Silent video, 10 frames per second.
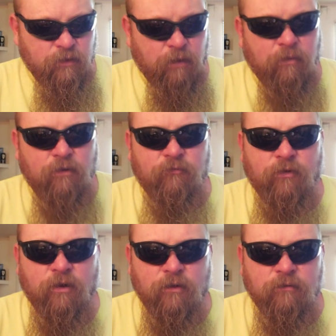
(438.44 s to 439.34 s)
I bought a
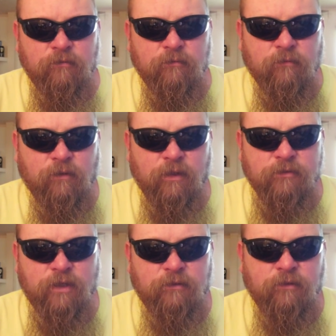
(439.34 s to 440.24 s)
frog while I
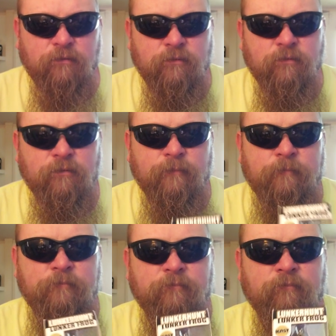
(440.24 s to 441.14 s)
was at the
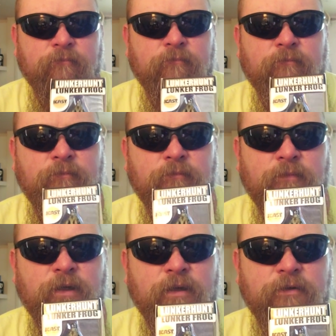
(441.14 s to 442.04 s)

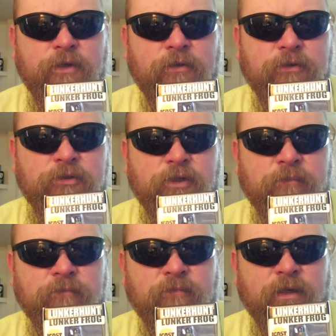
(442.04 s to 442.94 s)
gun dealership.
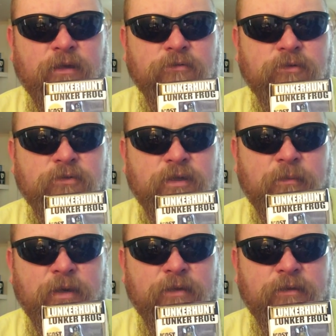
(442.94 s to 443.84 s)
They also sell
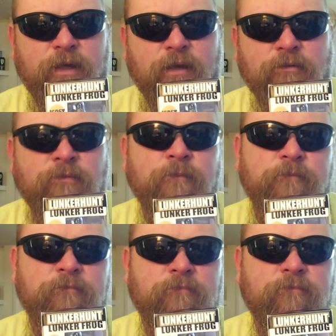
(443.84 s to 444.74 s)
bait and tackle.
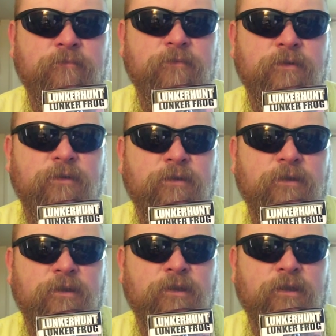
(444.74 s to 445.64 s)

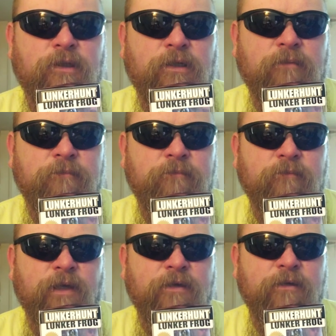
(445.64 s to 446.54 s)

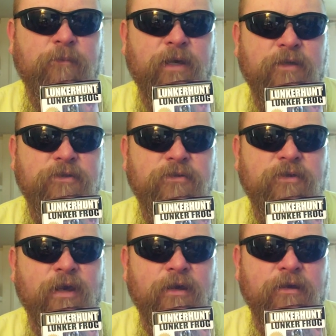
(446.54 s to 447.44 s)
I couldn't pass this
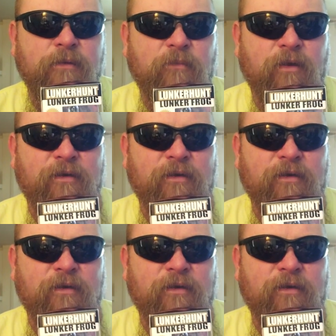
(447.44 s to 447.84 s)
guy up.